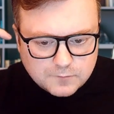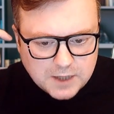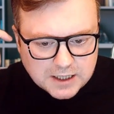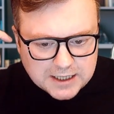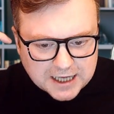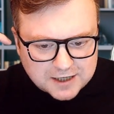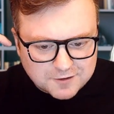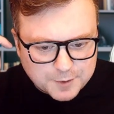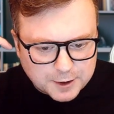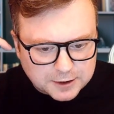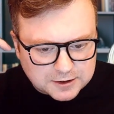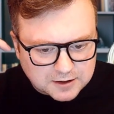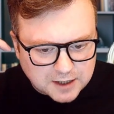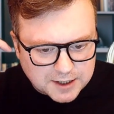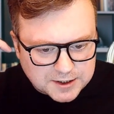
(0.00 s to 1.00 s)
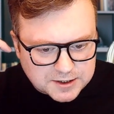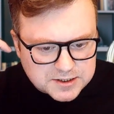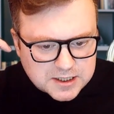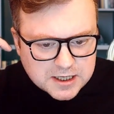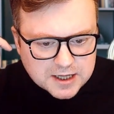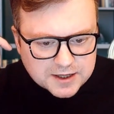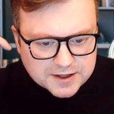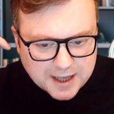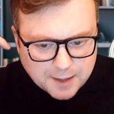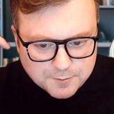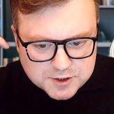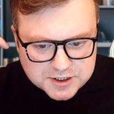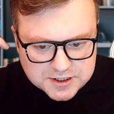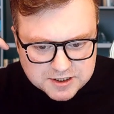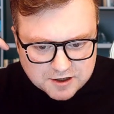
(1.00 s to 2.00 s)
Lack of parental guidance, the
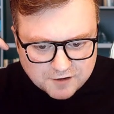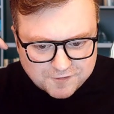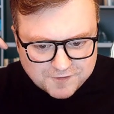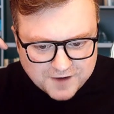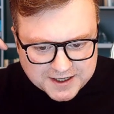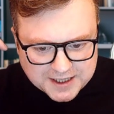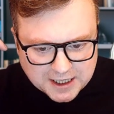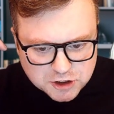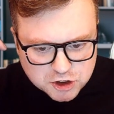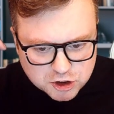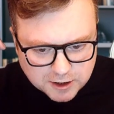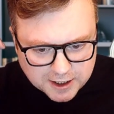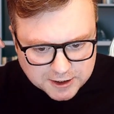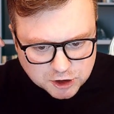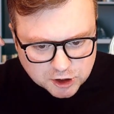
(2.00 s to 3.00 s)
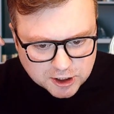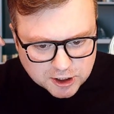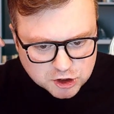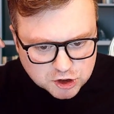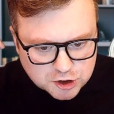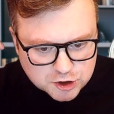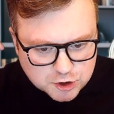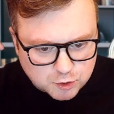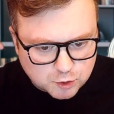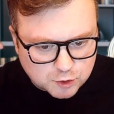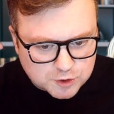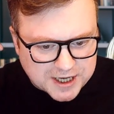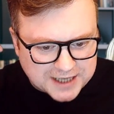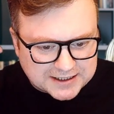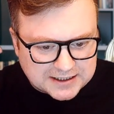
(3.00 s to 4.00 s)
absence of financial education in schools,
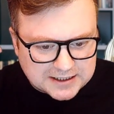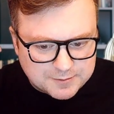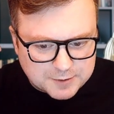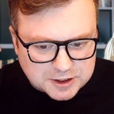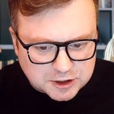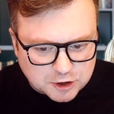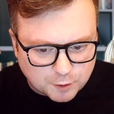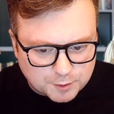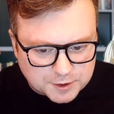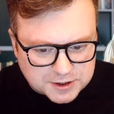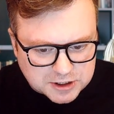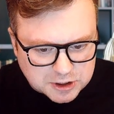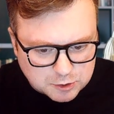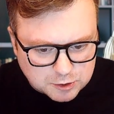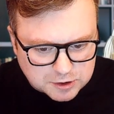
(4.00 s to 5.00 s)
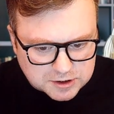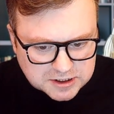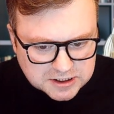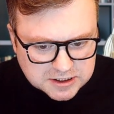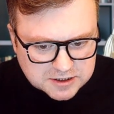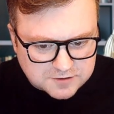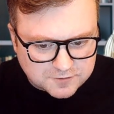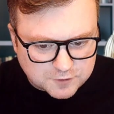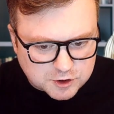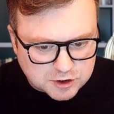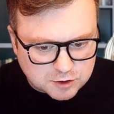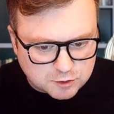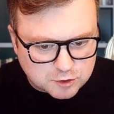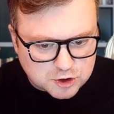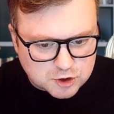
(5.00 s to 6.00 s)
and limited opportunities for
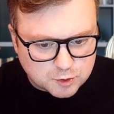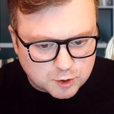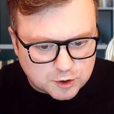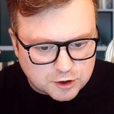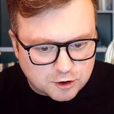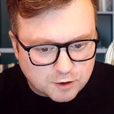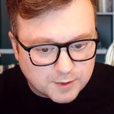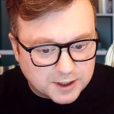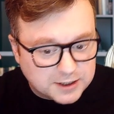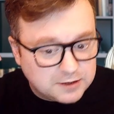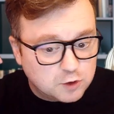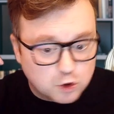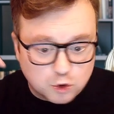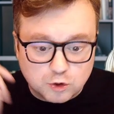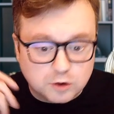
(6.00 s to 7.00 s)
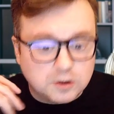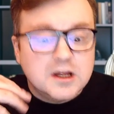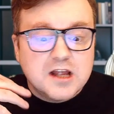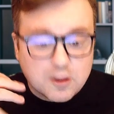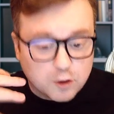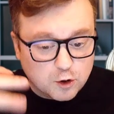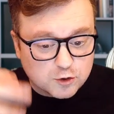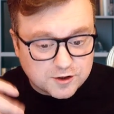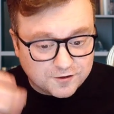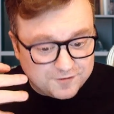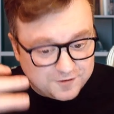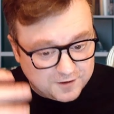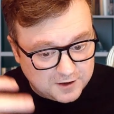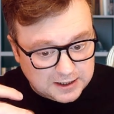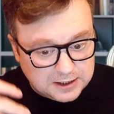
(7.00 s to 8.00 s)
students to earn their own money. Cool. Those are
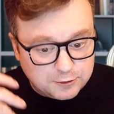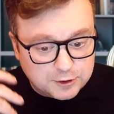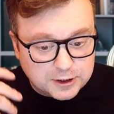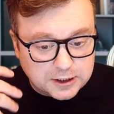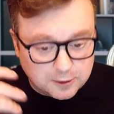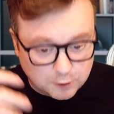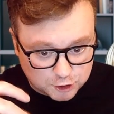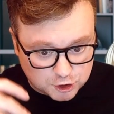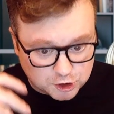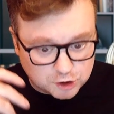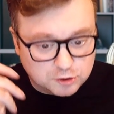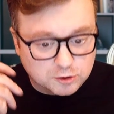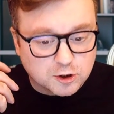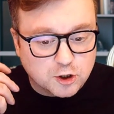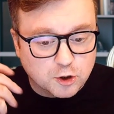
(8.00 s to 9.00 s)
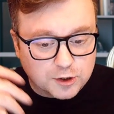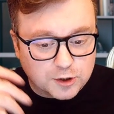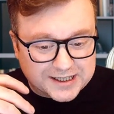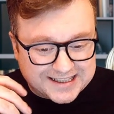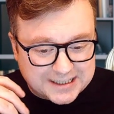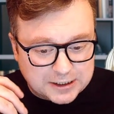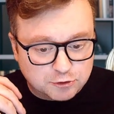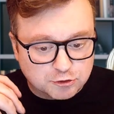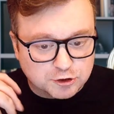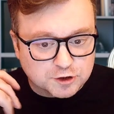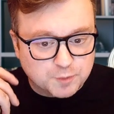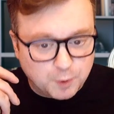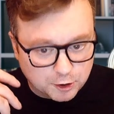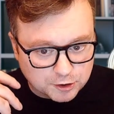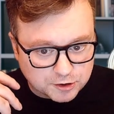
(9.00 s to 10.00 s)
very logical, coherent
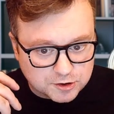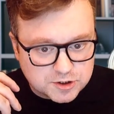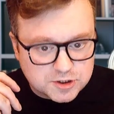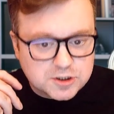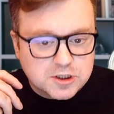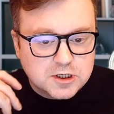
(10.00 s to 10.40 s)
points.